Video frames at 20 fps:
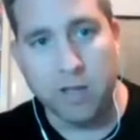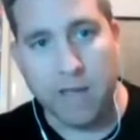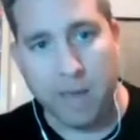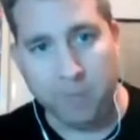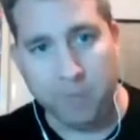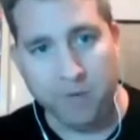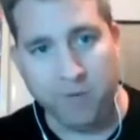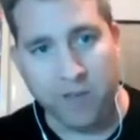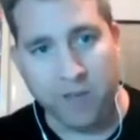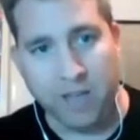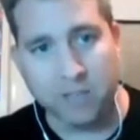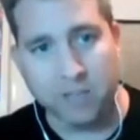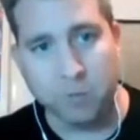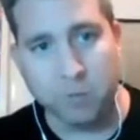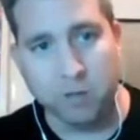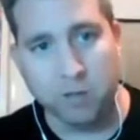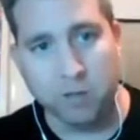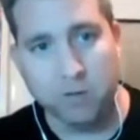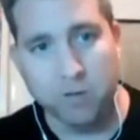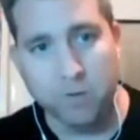happy
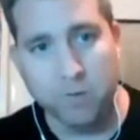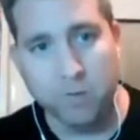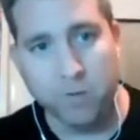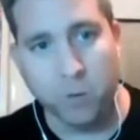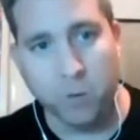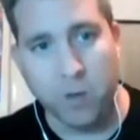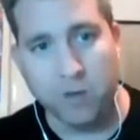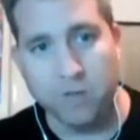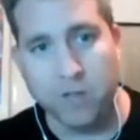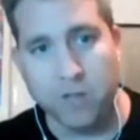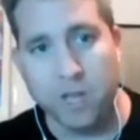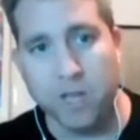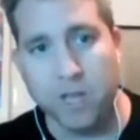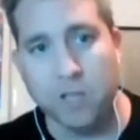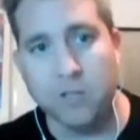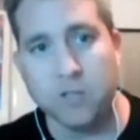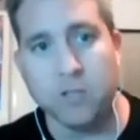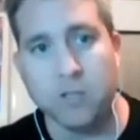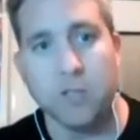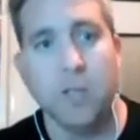phantoming for one of
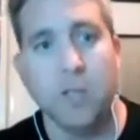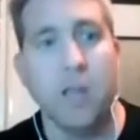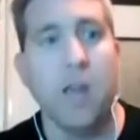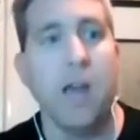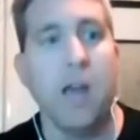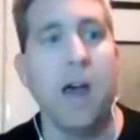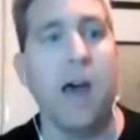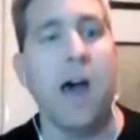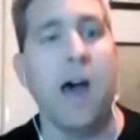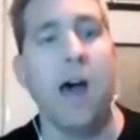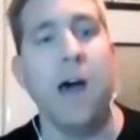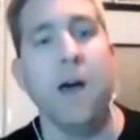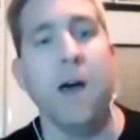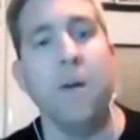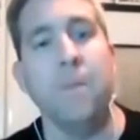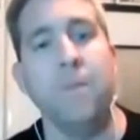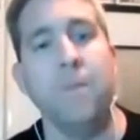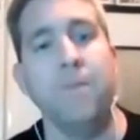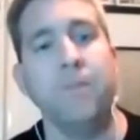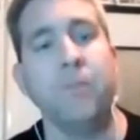these,
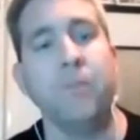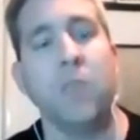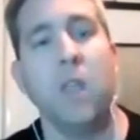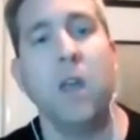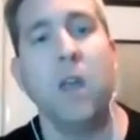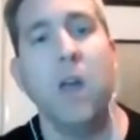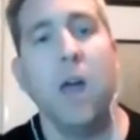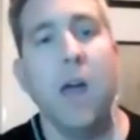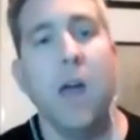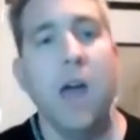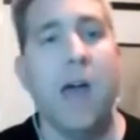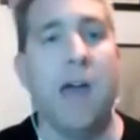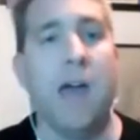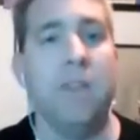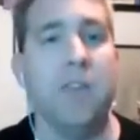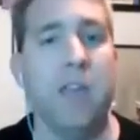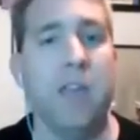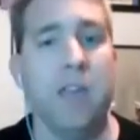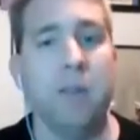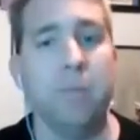um,
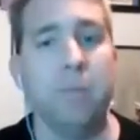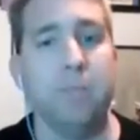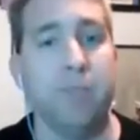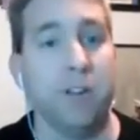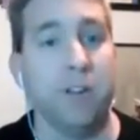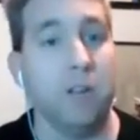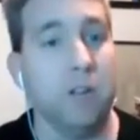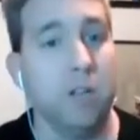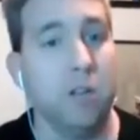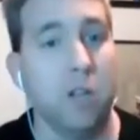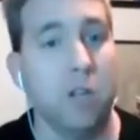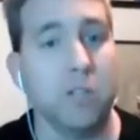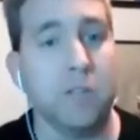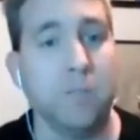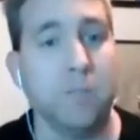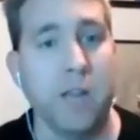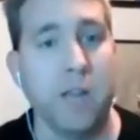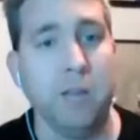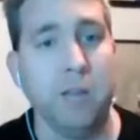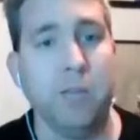and then bring lots of
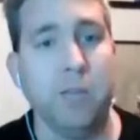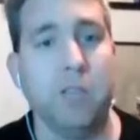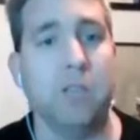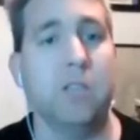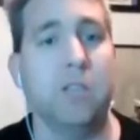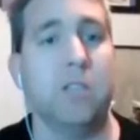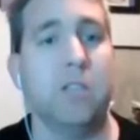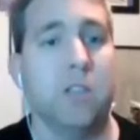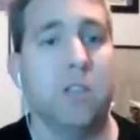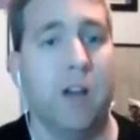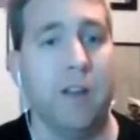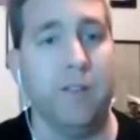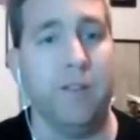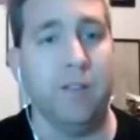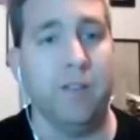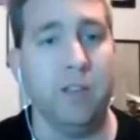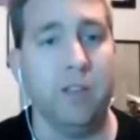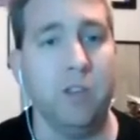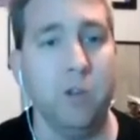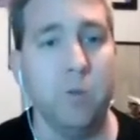money because I
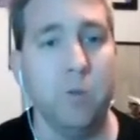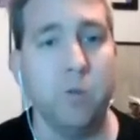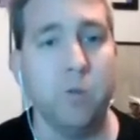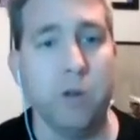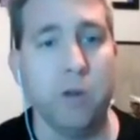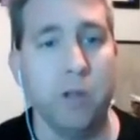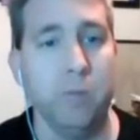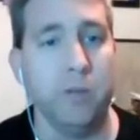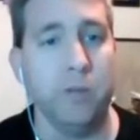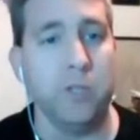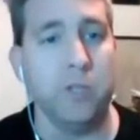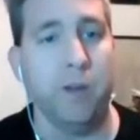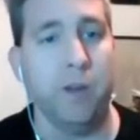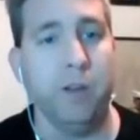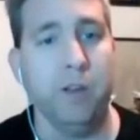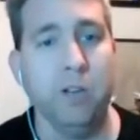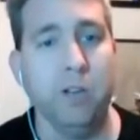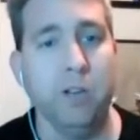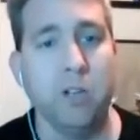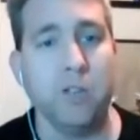think you will probably be
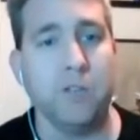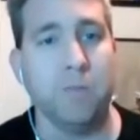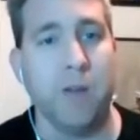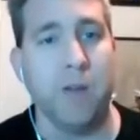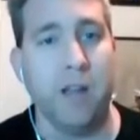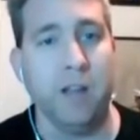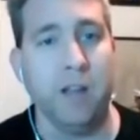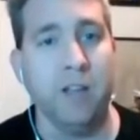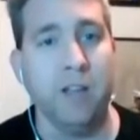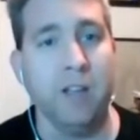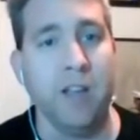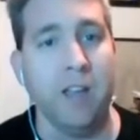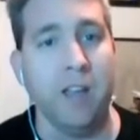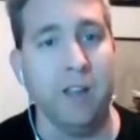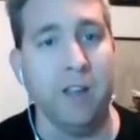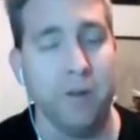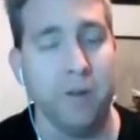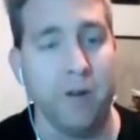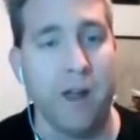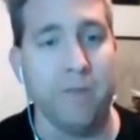spending lots of money
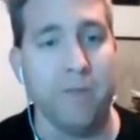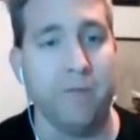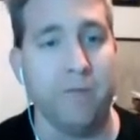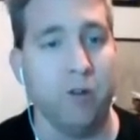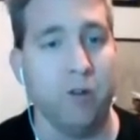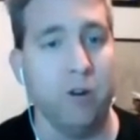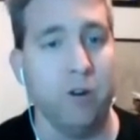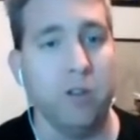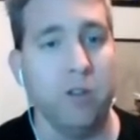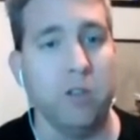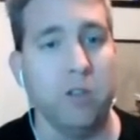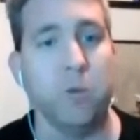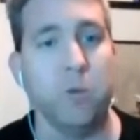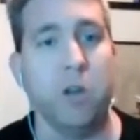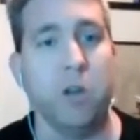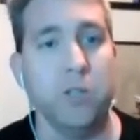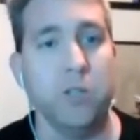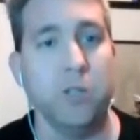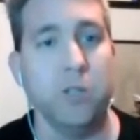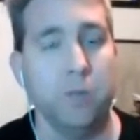either at Frew as
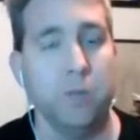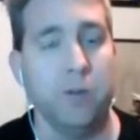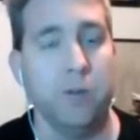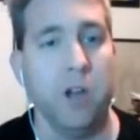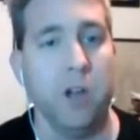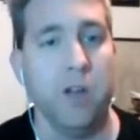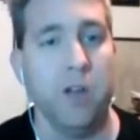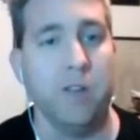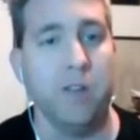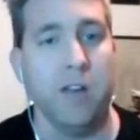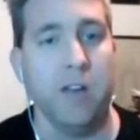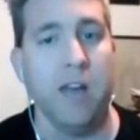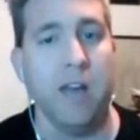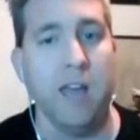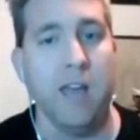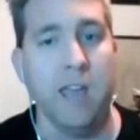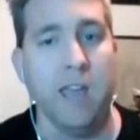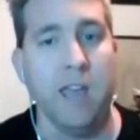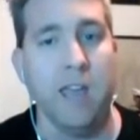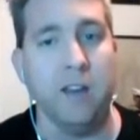well as Supanova,
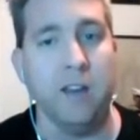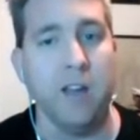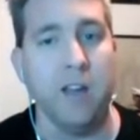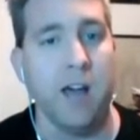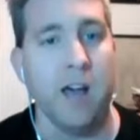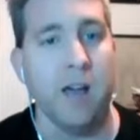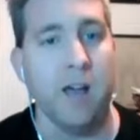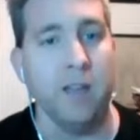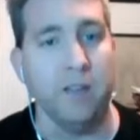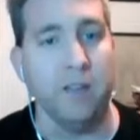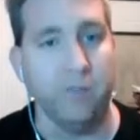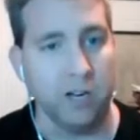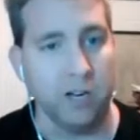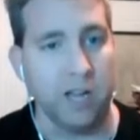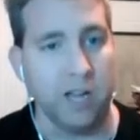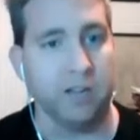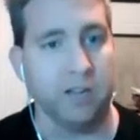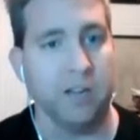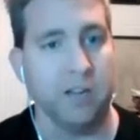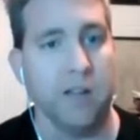and uh, if you're
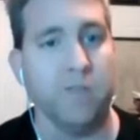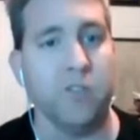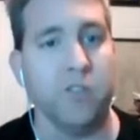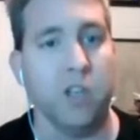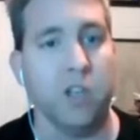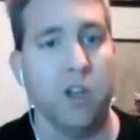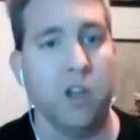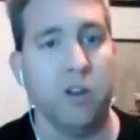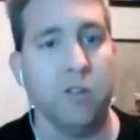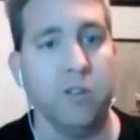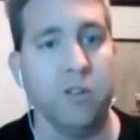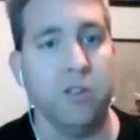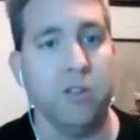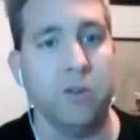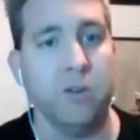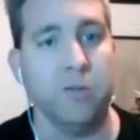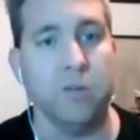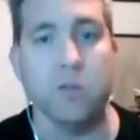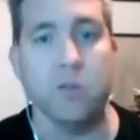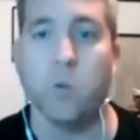lucky enough to go to the
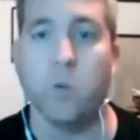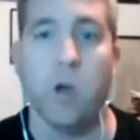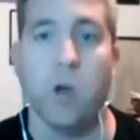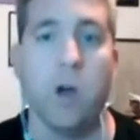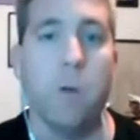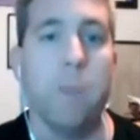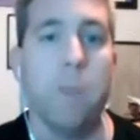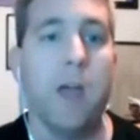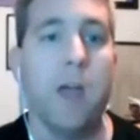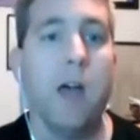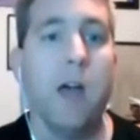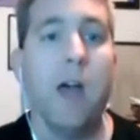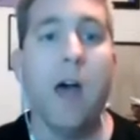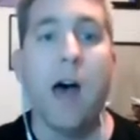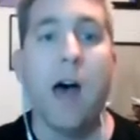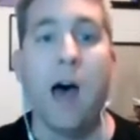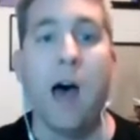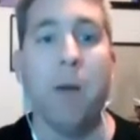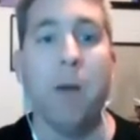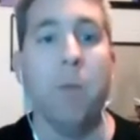dinner as well.
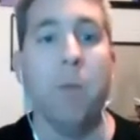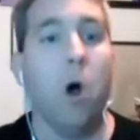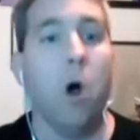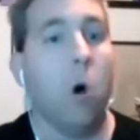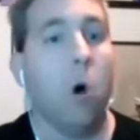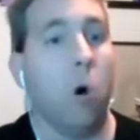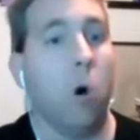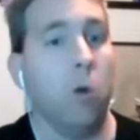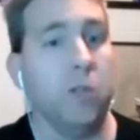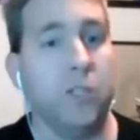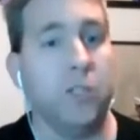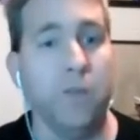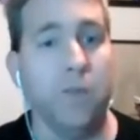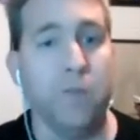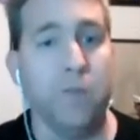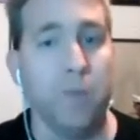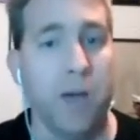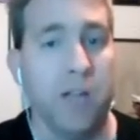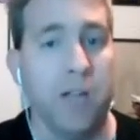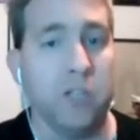Um, all this
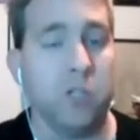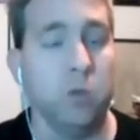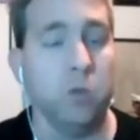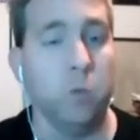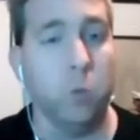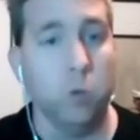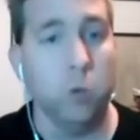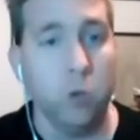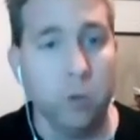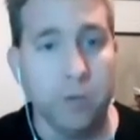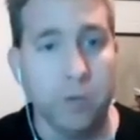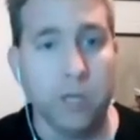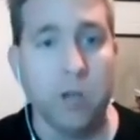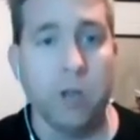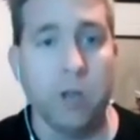information will be